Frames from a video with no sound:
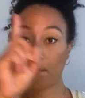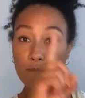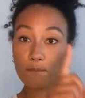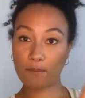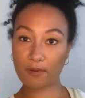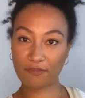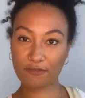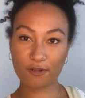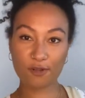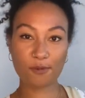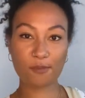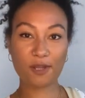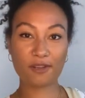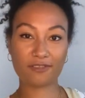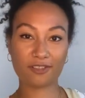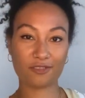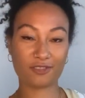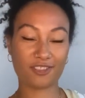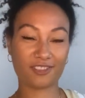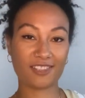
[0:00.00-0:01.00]
Before I move
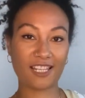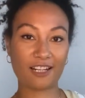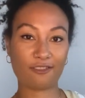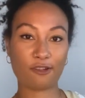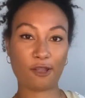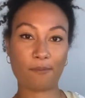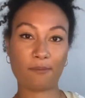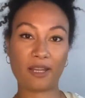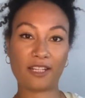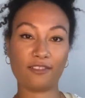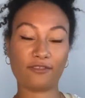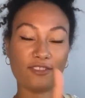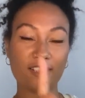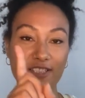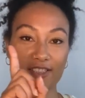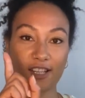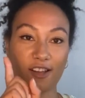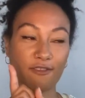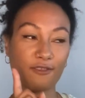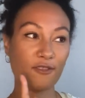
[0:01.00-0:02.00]
on to salary and
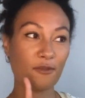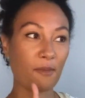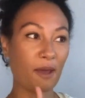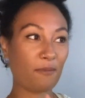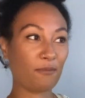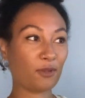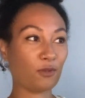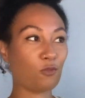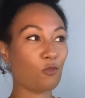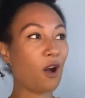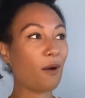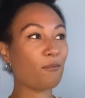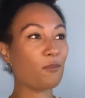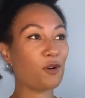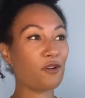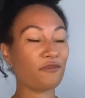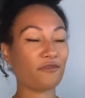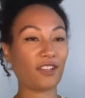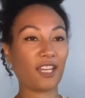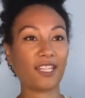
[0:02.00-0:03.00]
benefits, I remembered one
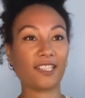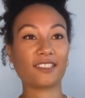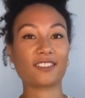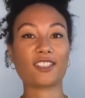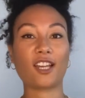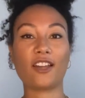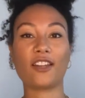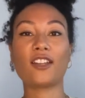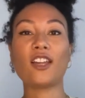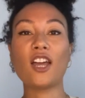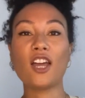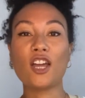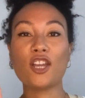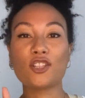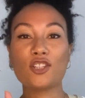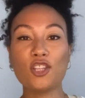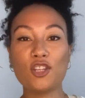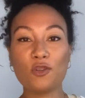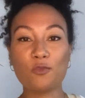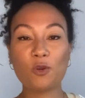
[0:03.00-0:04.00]
more thing. So
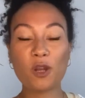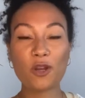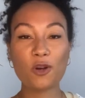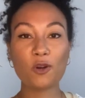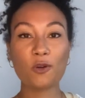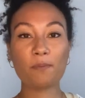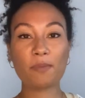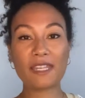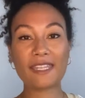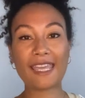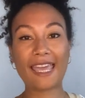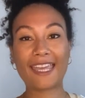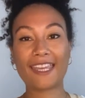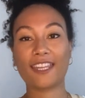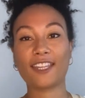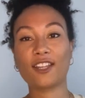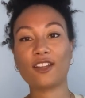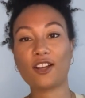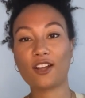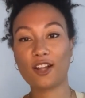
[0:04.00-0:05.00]
you will be
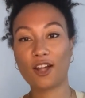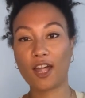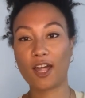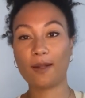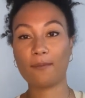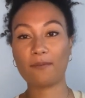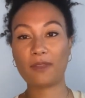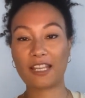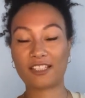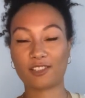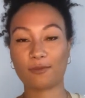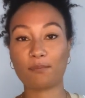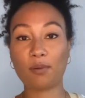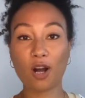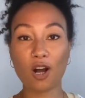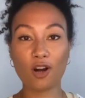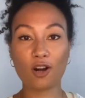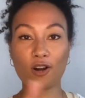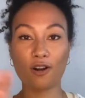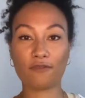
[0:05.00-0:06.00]
getting, as a
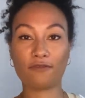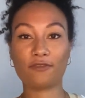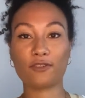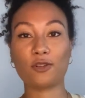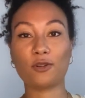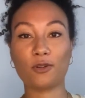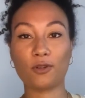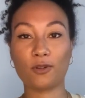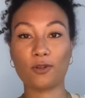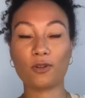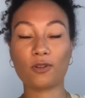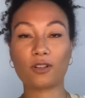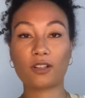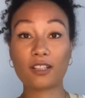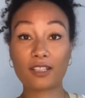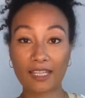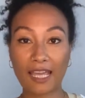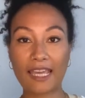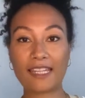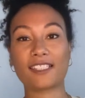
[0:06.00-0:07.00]
part of your
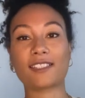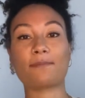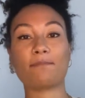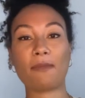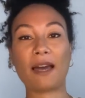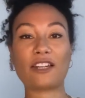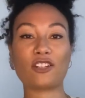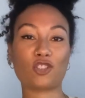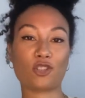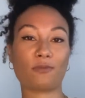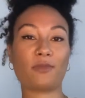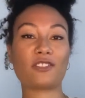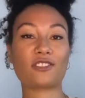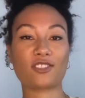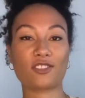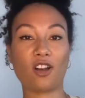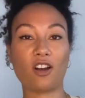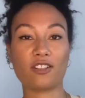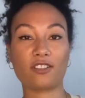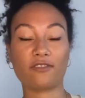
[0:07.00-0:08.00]
case management
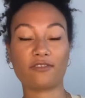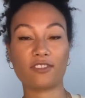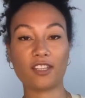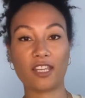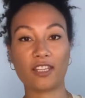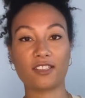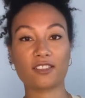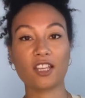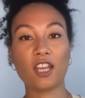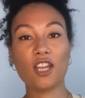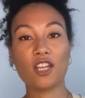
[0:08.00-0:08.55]
side of things,